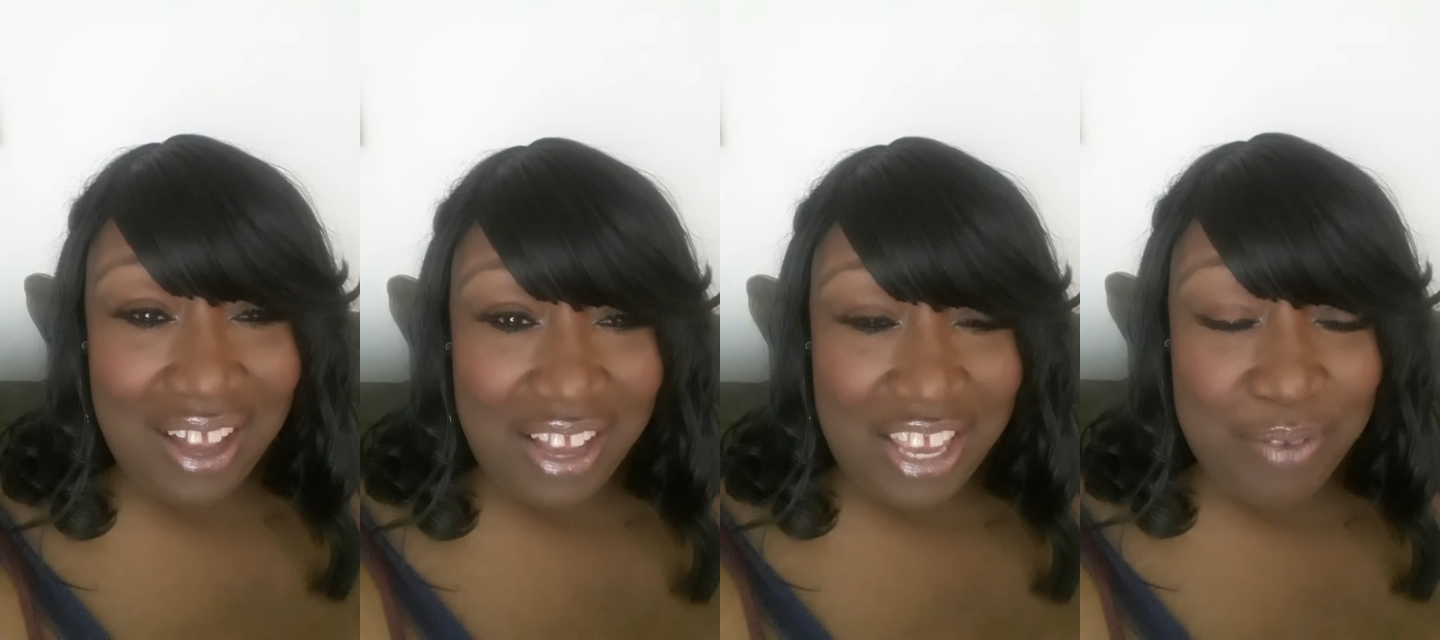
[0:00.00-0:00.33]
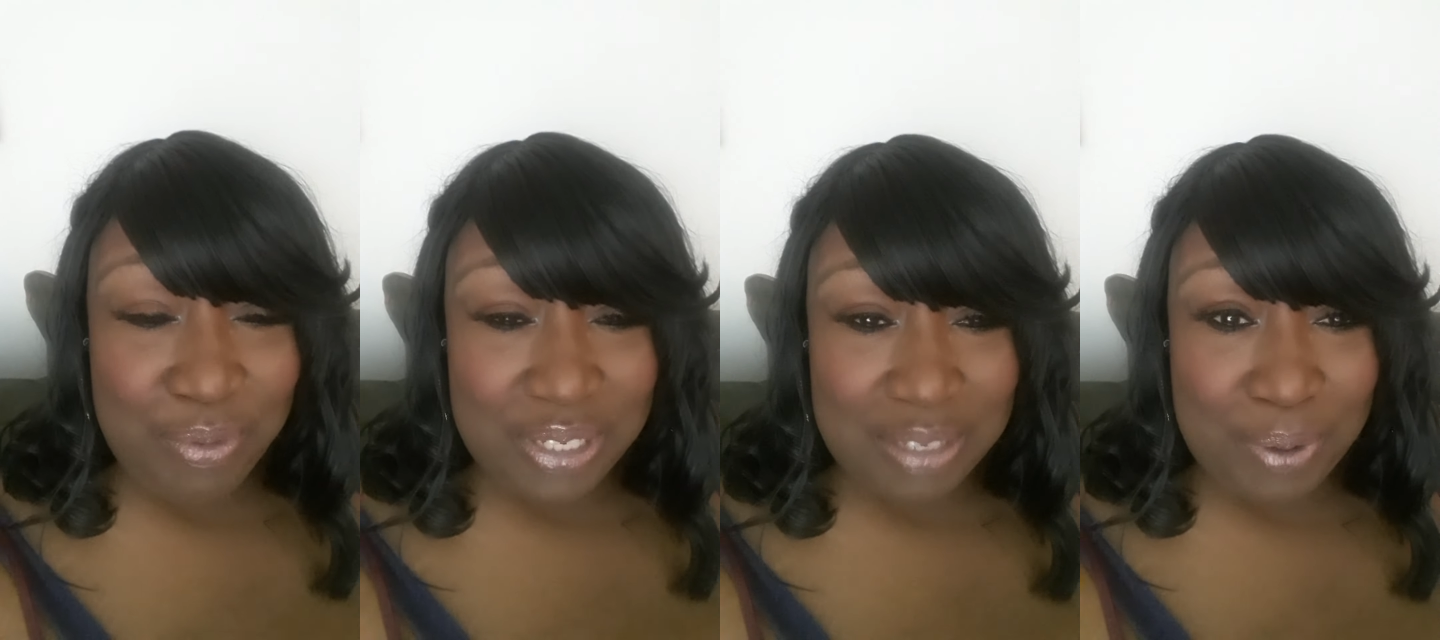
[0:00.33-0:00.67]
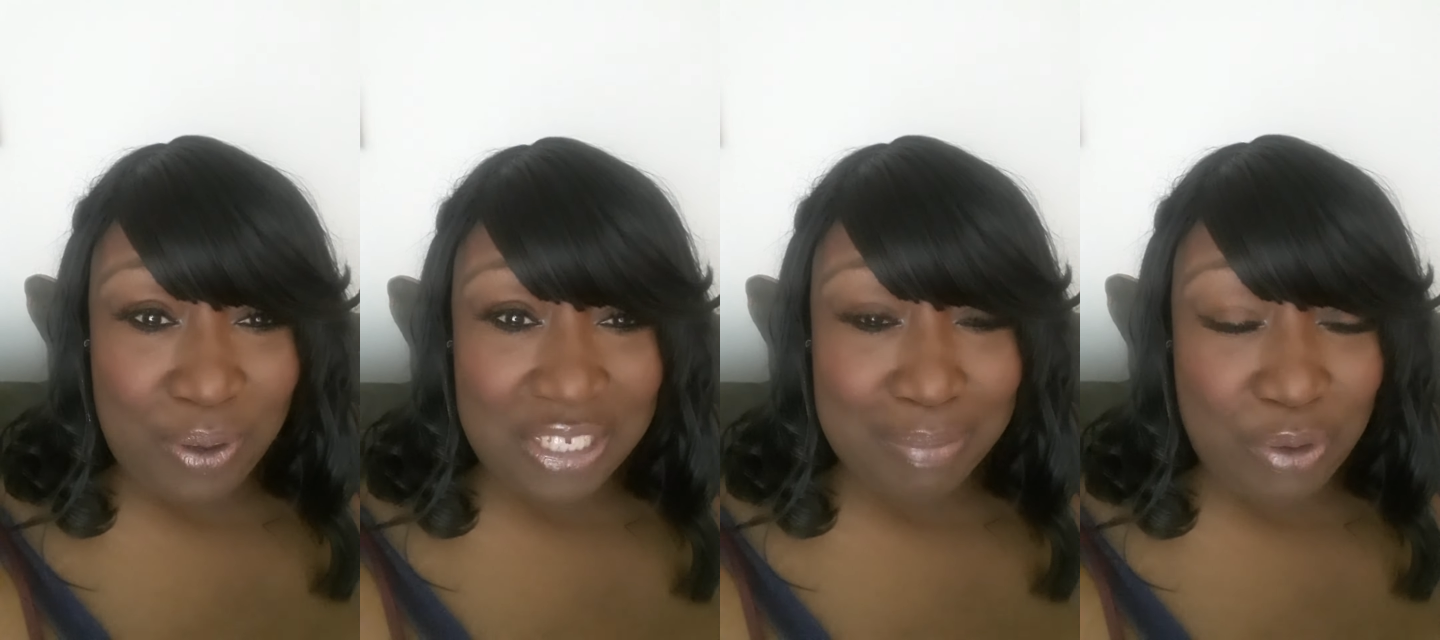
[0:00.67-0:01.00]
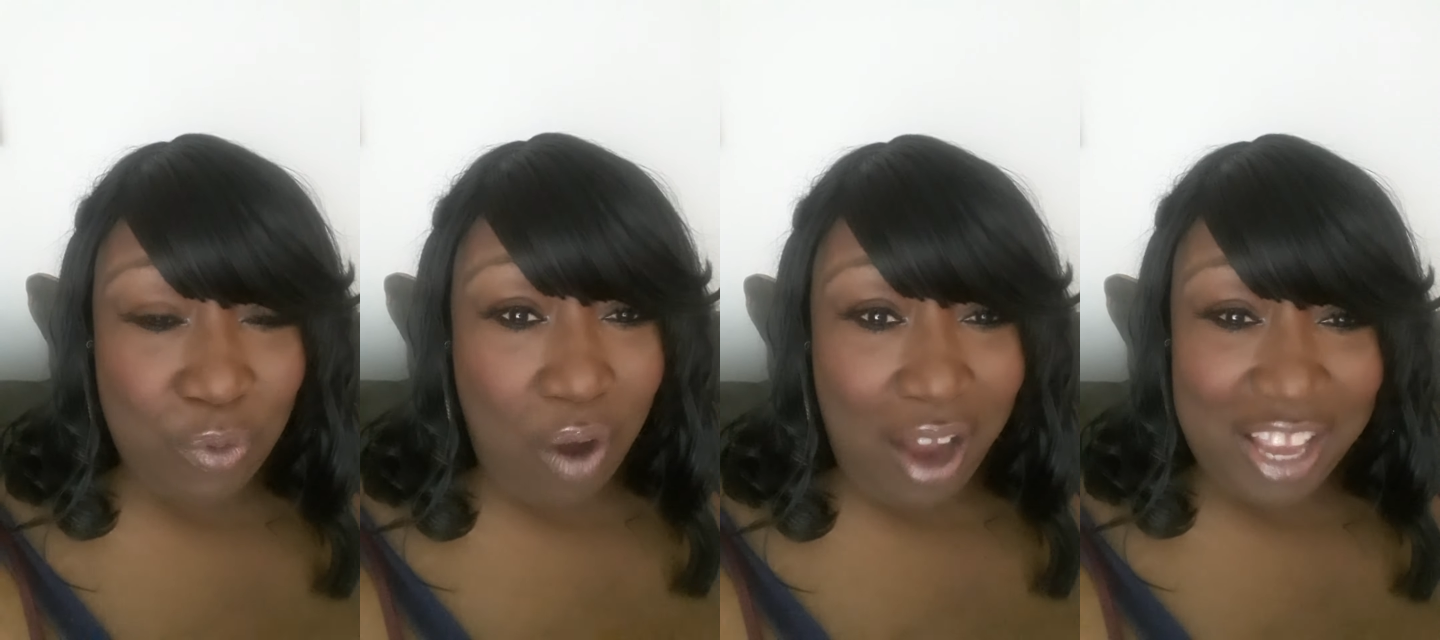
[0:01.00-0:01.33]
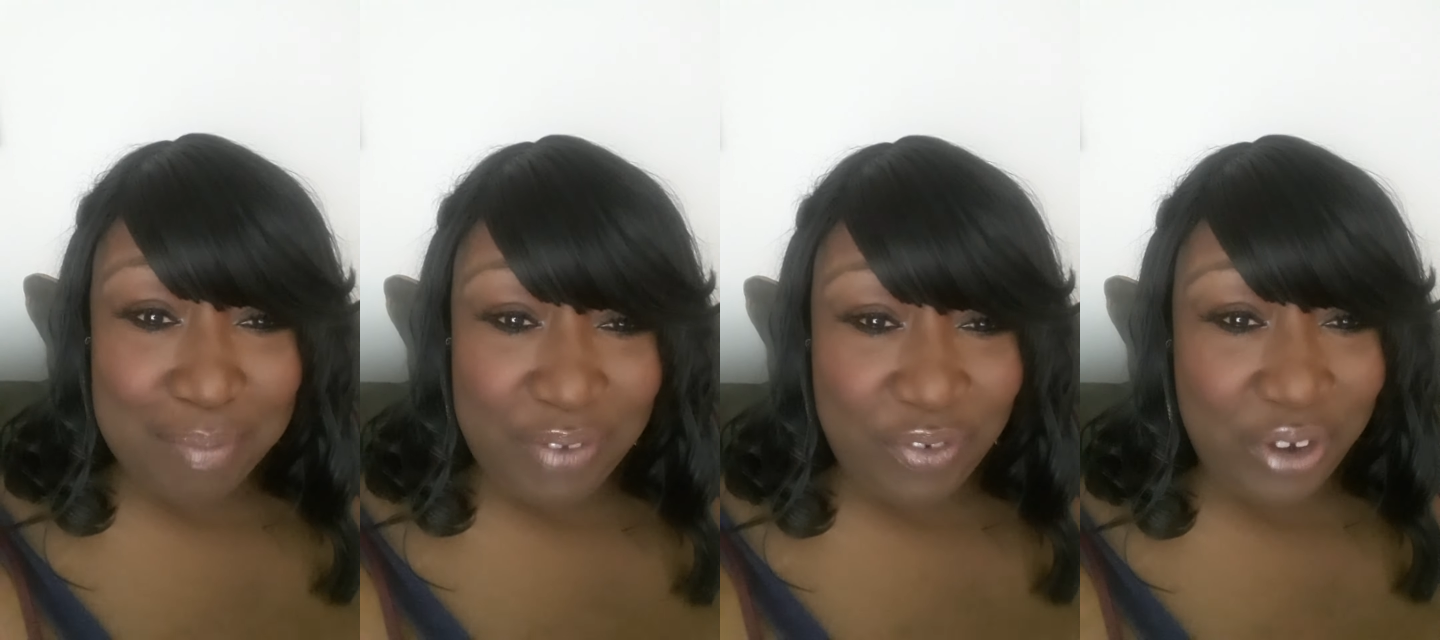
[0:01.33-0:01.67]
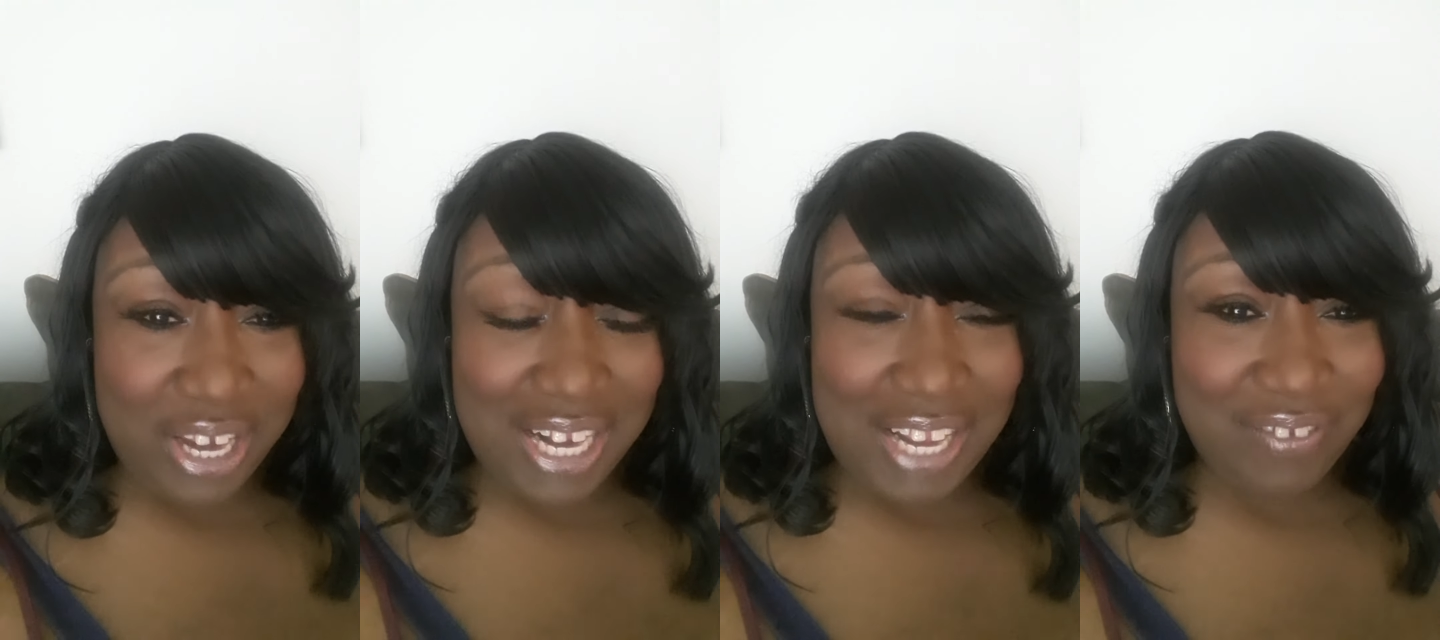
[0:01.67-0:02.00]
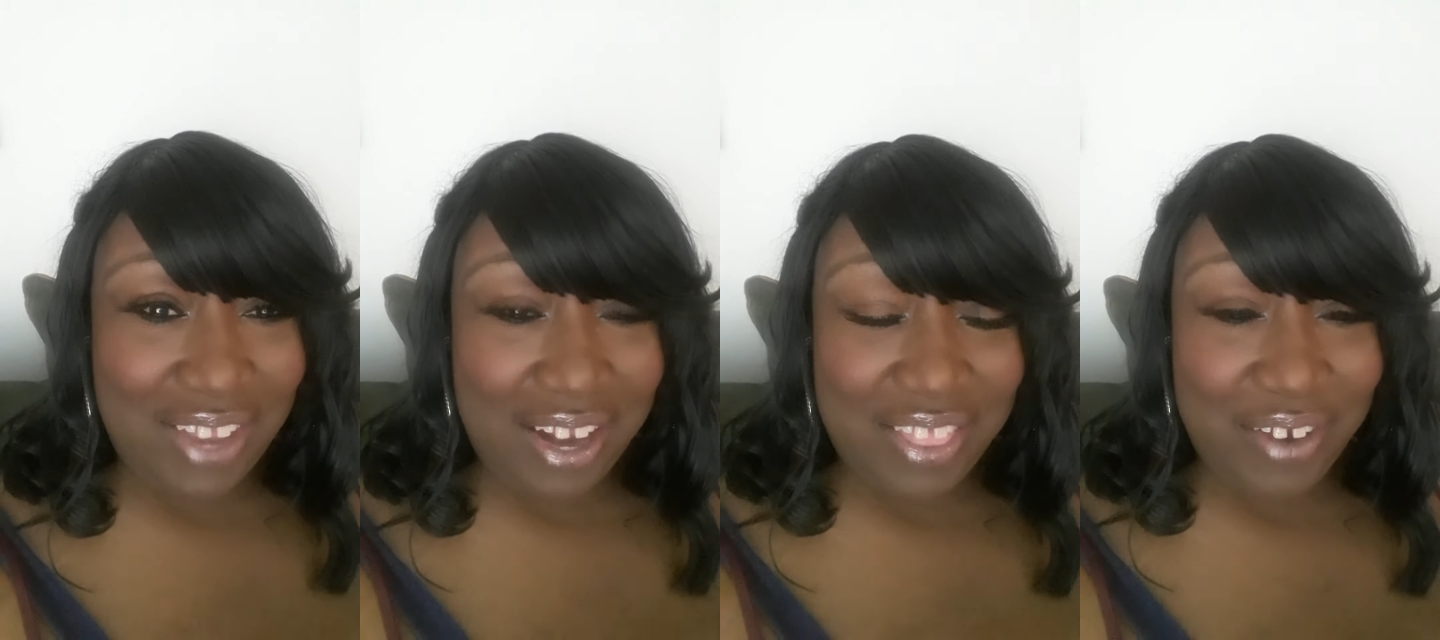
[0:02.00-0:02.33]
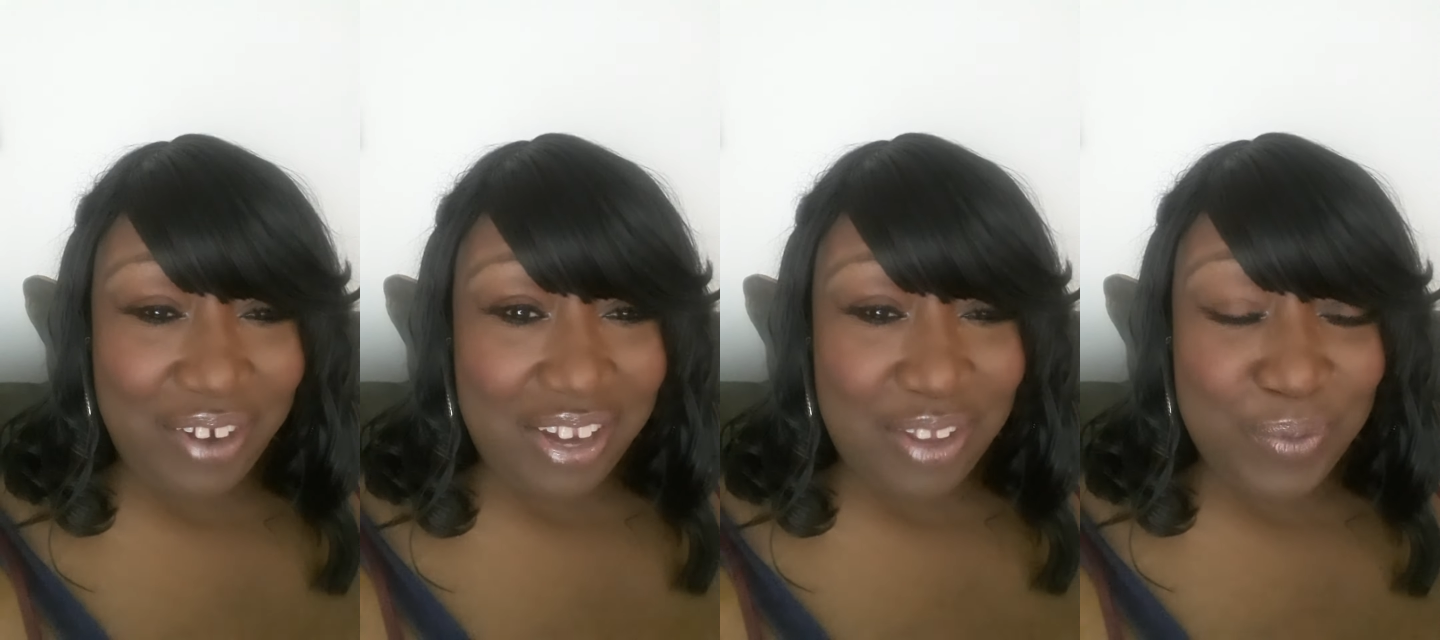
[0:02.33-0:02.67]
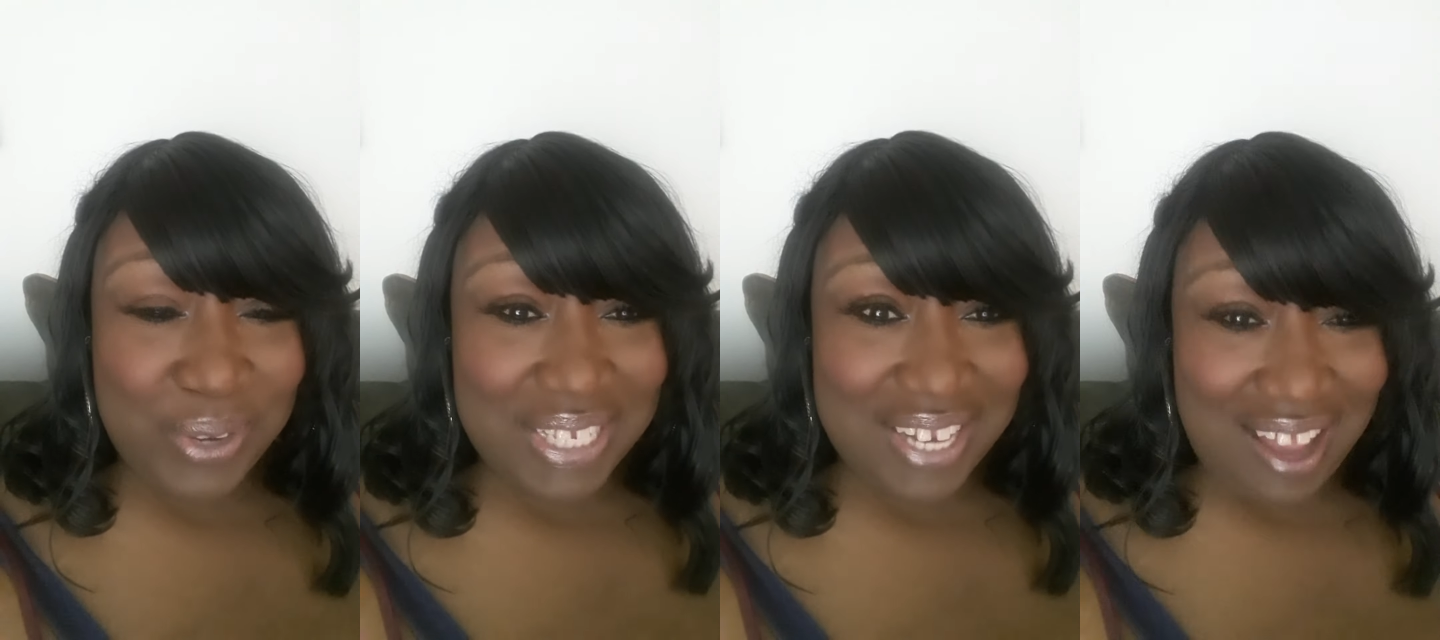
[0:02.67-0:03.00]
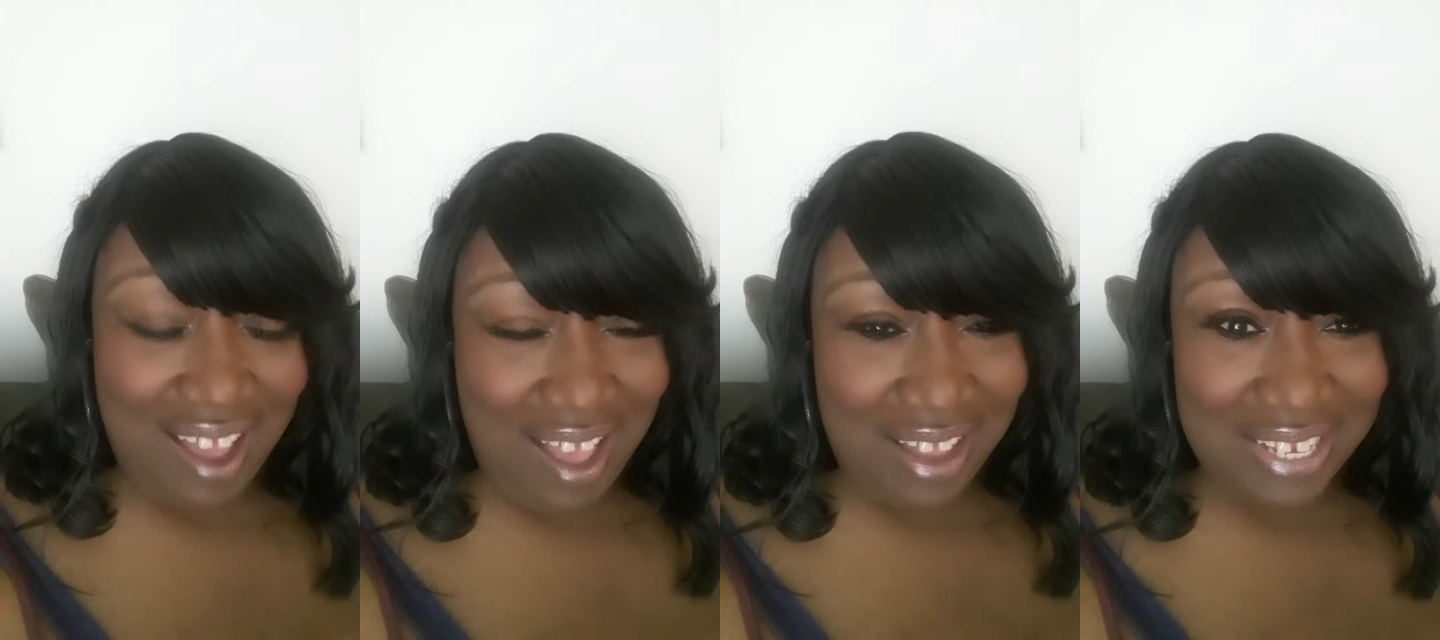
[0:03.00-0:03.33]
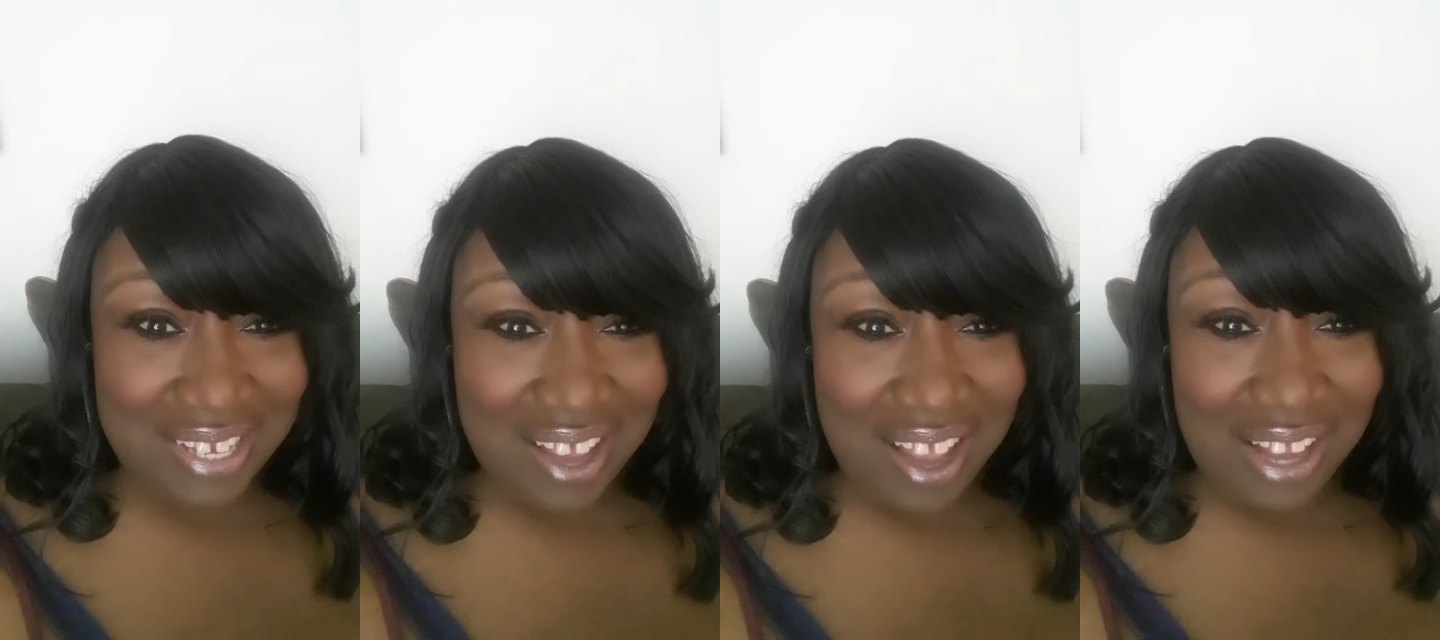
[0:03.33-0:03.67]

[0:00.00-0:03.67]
He was supposed to be walking before he left out of there and he was not.